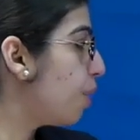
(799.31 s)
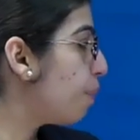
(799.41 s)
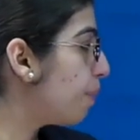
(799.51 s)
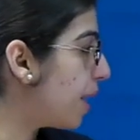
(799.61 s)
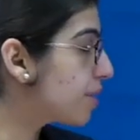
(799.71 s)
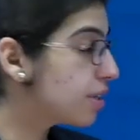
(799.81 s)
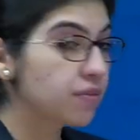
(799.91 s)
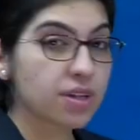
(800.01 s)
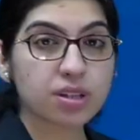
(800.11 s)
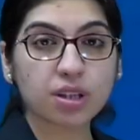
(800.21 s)
Best
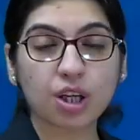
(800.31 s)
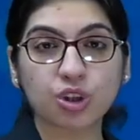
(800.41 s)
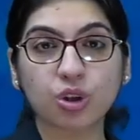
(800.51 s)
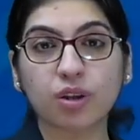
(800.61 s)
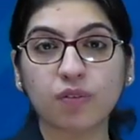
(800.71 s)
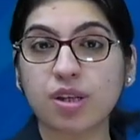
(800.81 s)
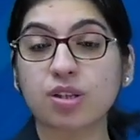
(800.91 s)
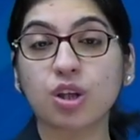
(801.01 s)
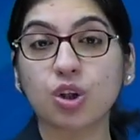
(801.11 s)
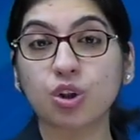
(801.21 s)
investigation or
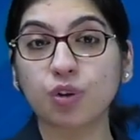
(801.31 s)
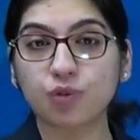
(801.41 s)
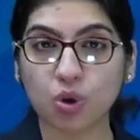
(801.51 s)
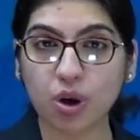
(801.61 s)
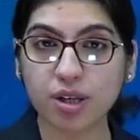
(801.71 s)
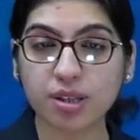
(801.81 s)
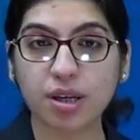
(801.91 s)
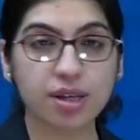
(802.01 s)
investigation of choice